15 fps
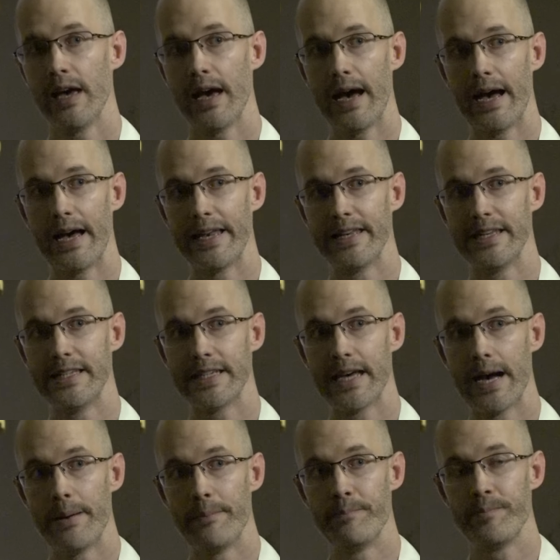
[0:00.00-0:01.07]
And
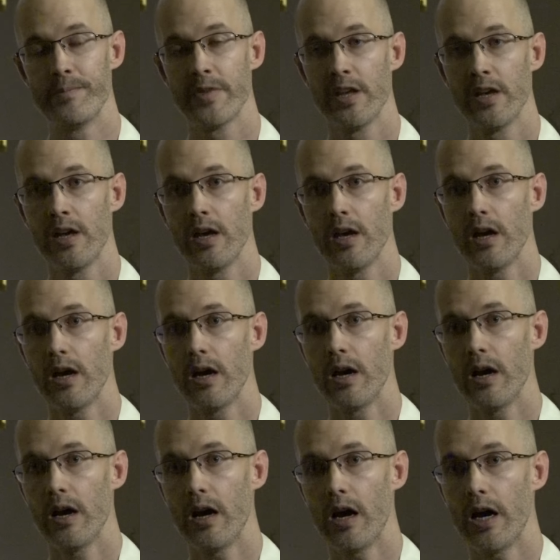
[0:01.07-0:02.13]
um,
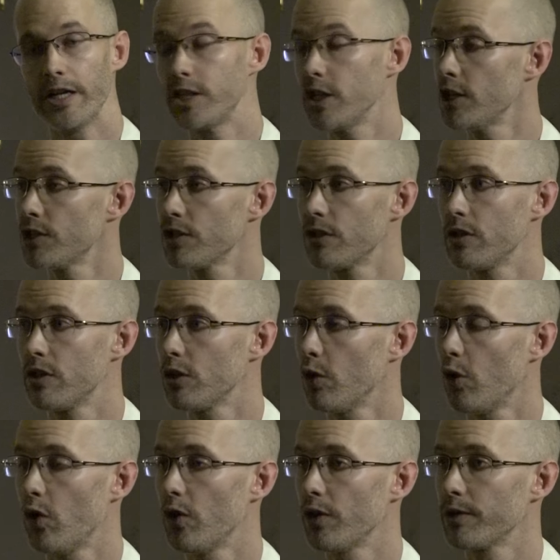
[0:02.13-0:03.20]
I just
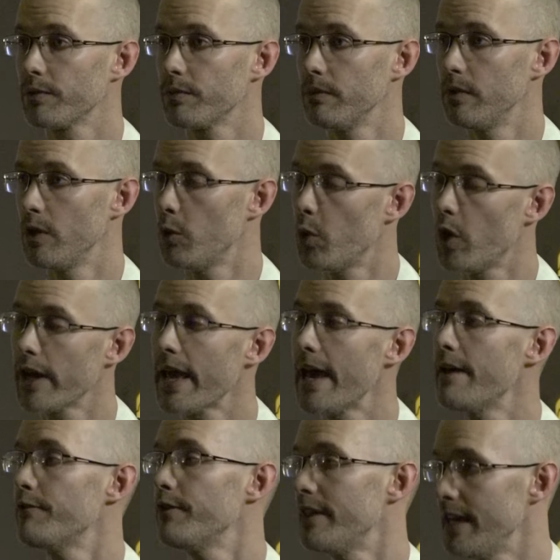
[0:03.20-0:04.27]
thought, you know,
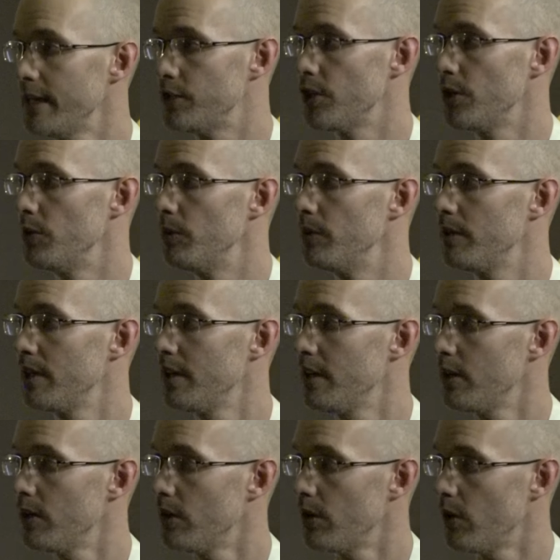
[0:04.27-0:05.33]
whatever they do,
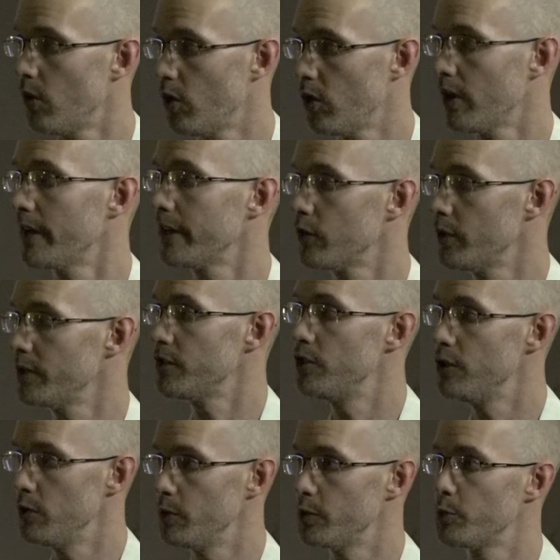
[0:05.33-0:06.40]
all I'm going to
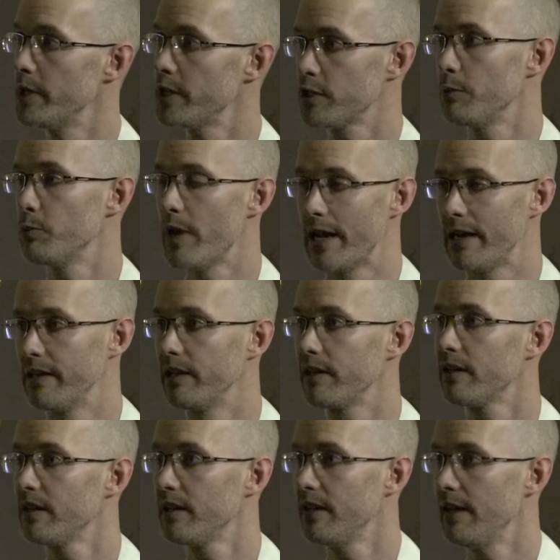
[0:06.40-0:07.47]
do is wish them well in
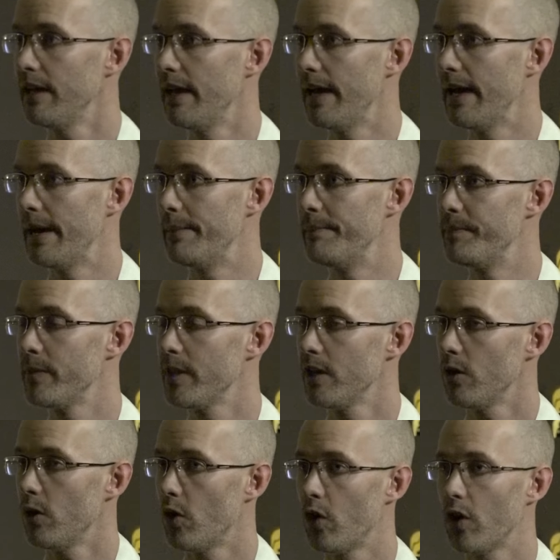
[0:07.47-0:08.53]
it. Um,
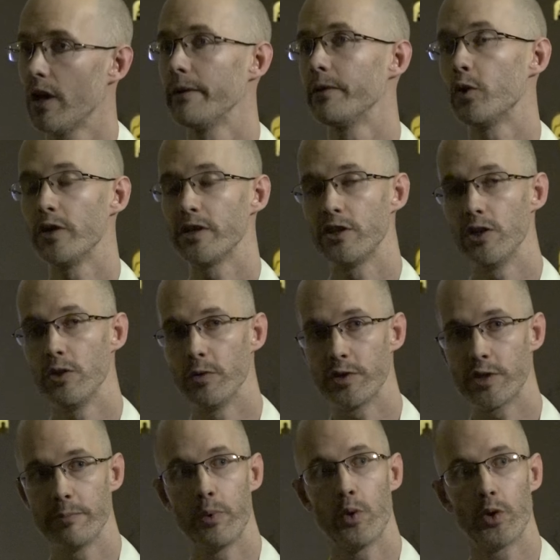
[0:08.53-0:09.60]
all I'm going to do
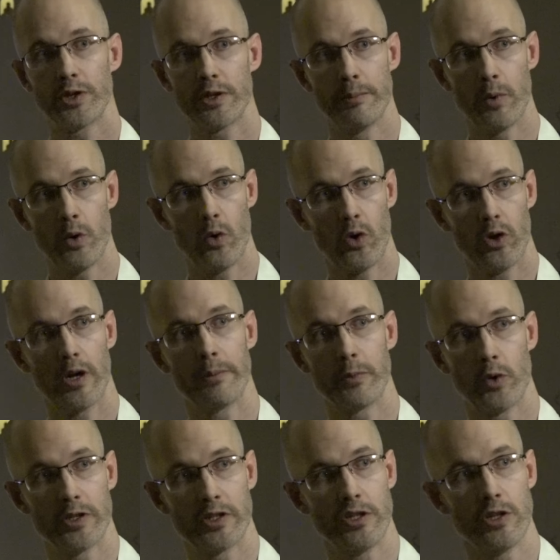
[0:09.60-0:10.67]
is support them. All I'm
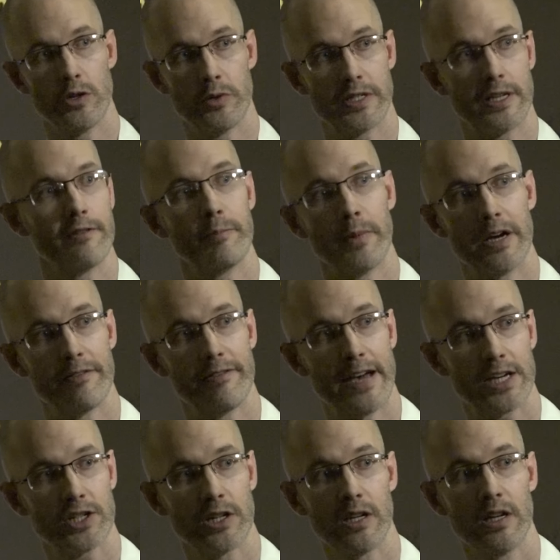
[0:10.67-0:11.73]
going to do is give my
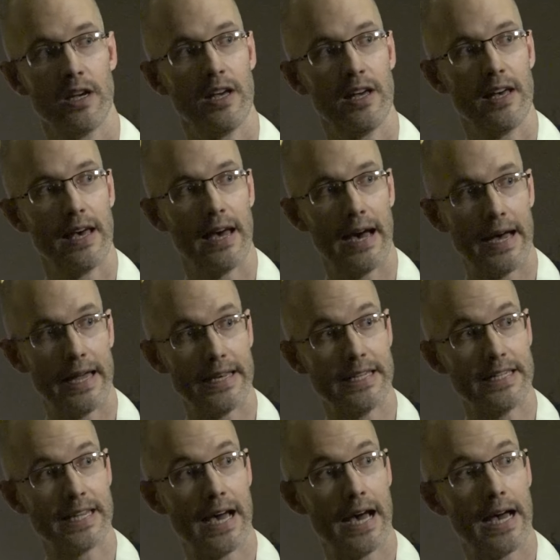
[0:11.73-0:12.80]
affection.
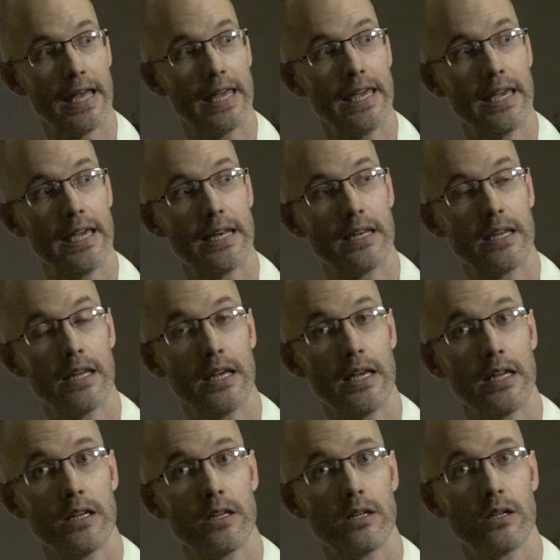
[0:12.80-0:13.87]
And uh, it,
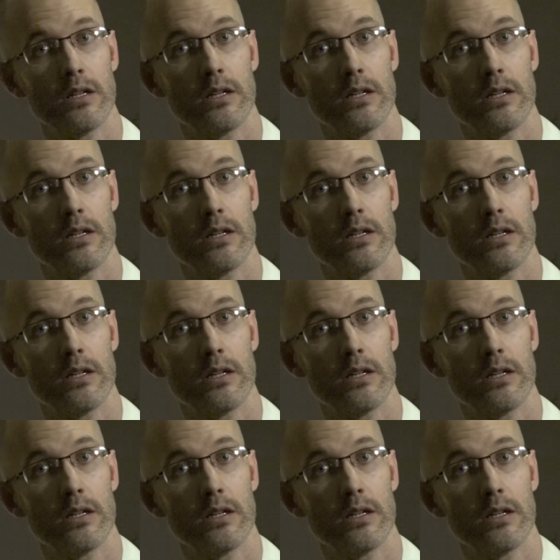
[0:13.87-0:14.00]
it